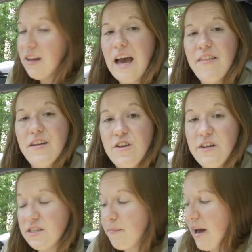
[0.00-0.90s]
And then you
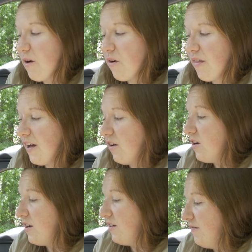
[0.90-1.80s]
need to power that
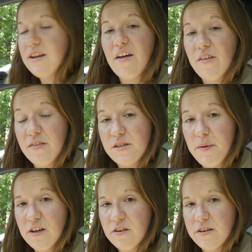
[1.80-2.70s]
on. Now that the
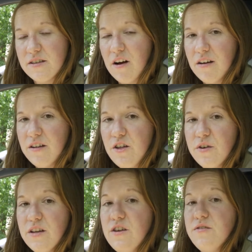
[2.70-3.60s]
speaker is on, you
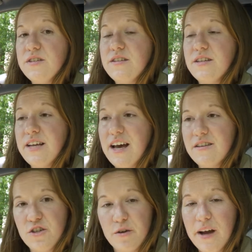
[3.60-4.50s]
can use it to
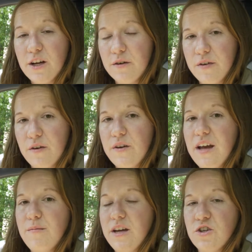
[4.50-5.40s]
test your microphone
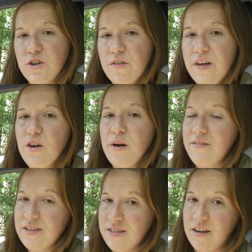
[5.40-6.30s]
and make sure that you have
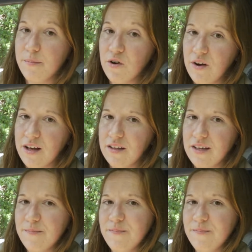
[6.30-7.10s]
it set up correctly.